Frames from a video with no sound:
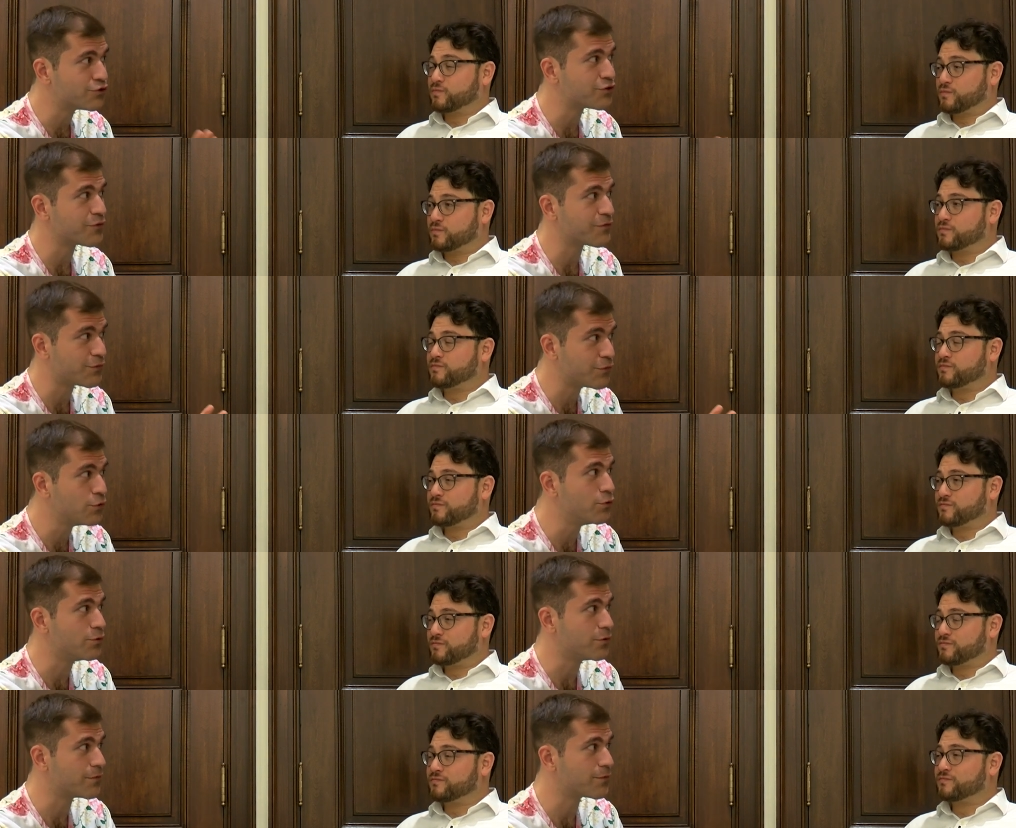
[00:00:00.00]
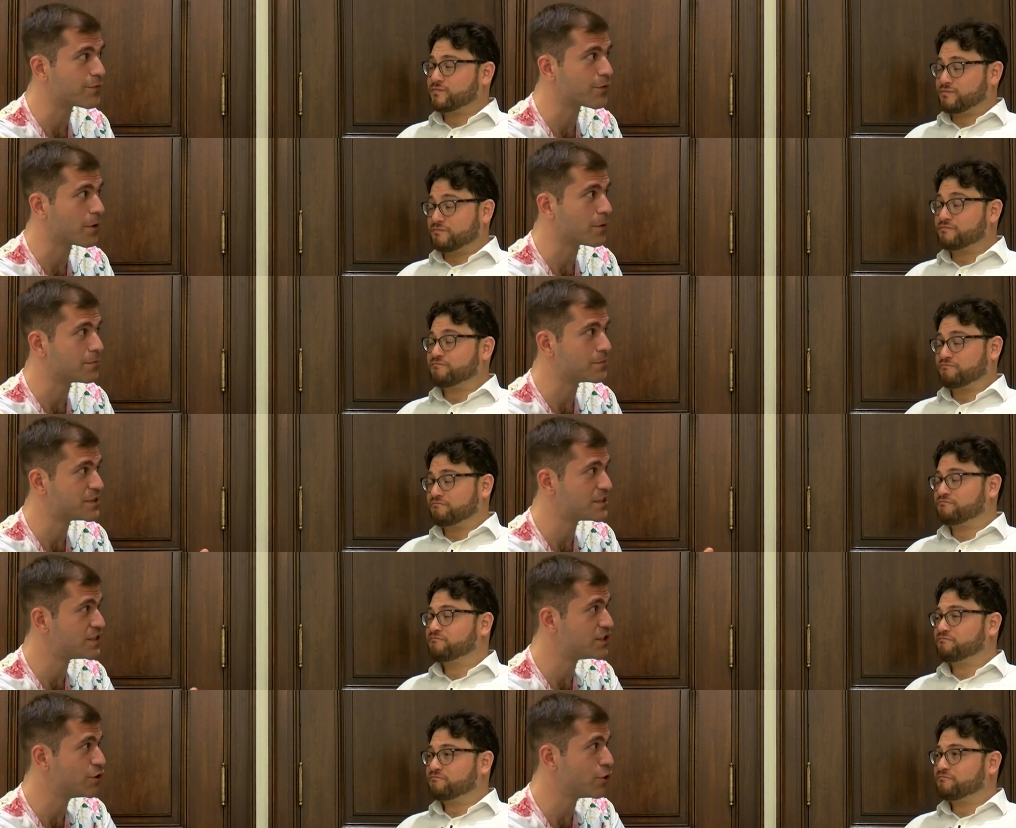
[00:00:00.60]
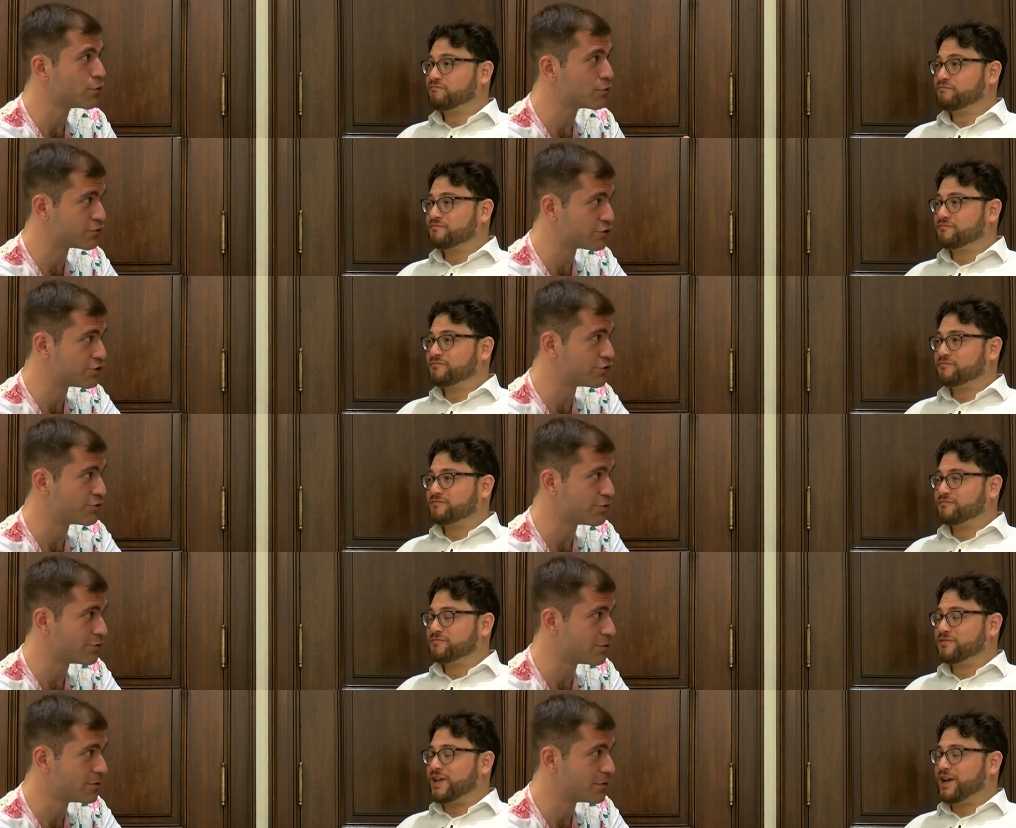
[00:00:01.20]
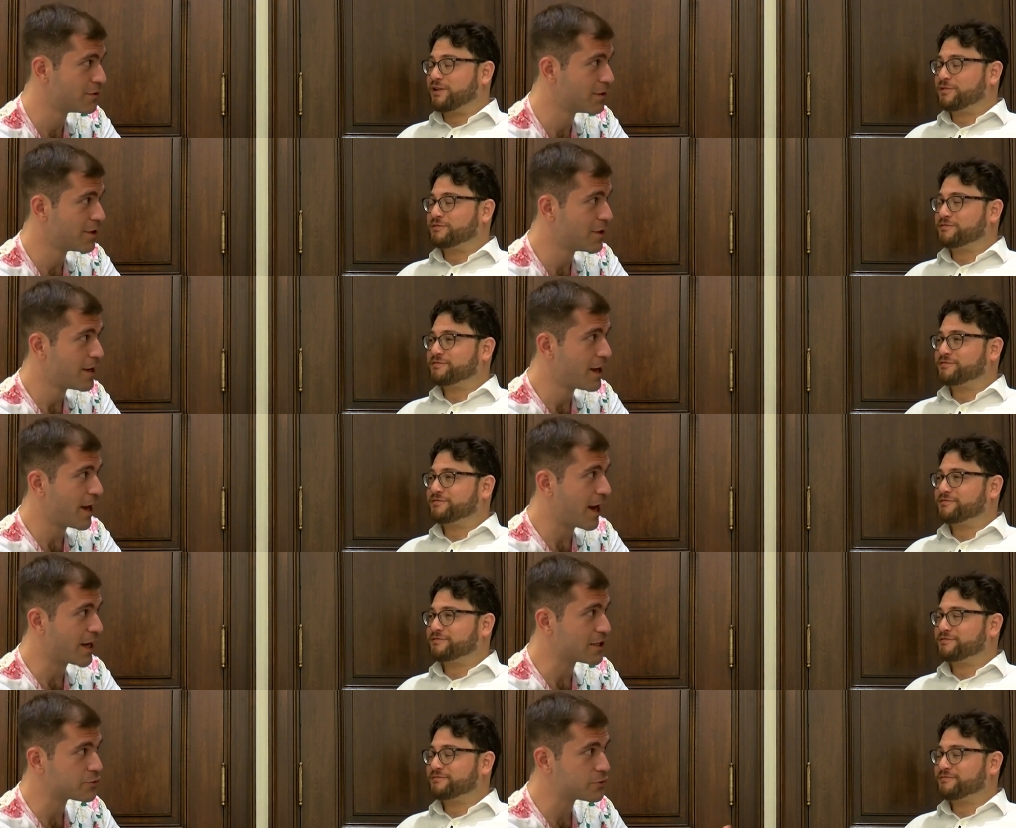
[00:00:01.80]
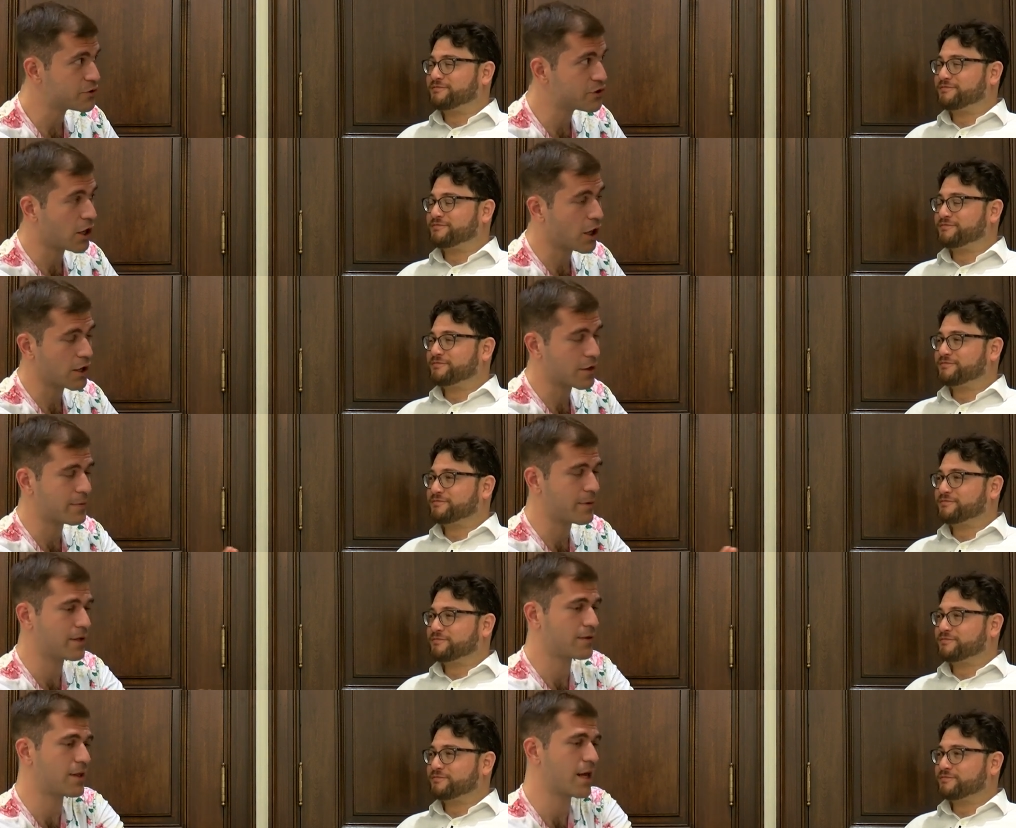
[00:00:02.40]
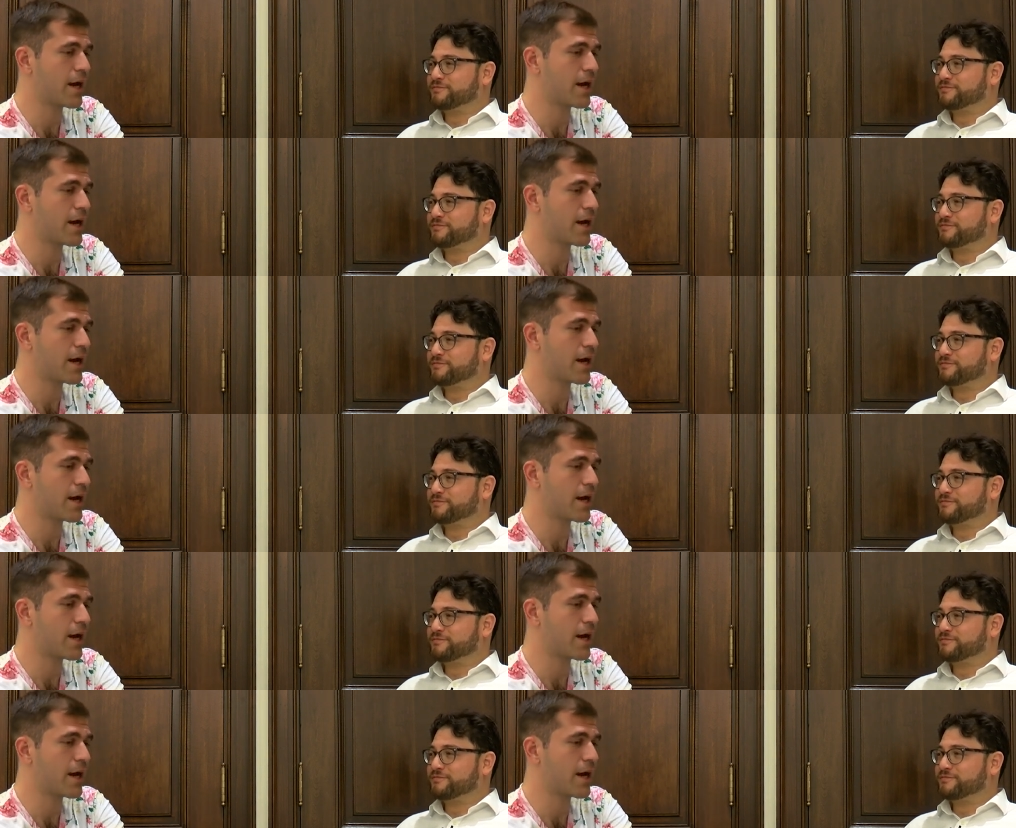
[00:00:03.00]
Speaker 1: food from CO2. Yeah. As we talk about